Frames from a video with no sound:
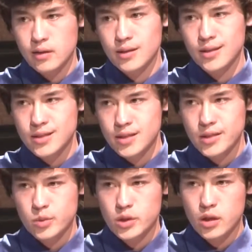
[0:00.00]
that the
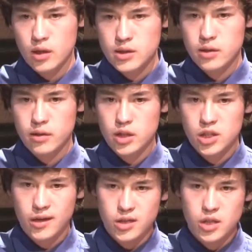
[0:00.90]
distance was constantly
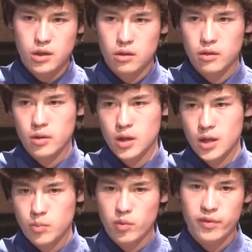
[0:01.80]
changing a
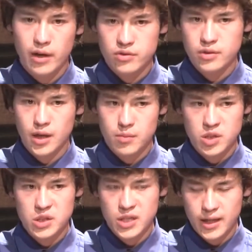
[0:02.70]
couple thousand times
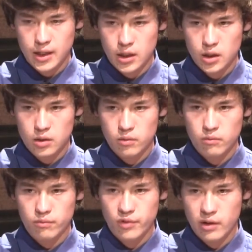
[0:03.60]
a second,
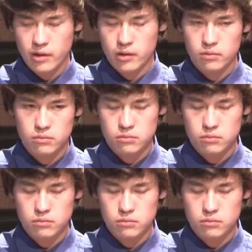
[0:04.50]
very